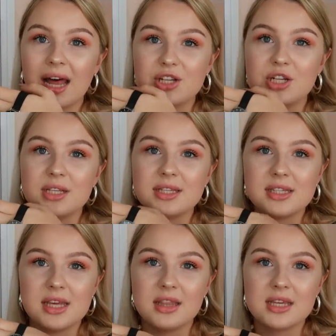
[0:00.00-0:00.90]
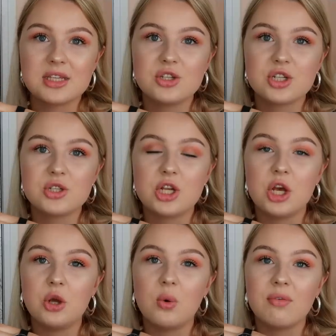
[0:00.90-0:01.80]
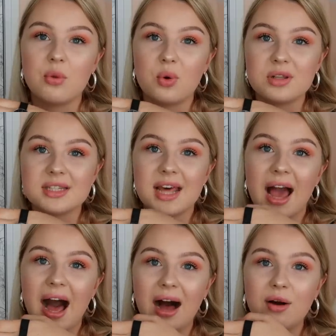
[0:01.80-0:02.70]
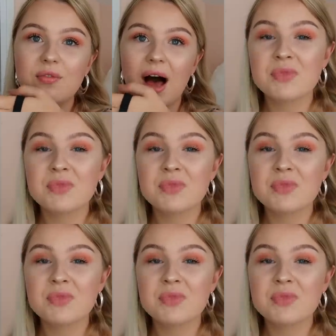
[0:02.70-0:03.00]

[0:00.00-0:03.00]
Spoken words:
As you can see, this is just two of the ones they have.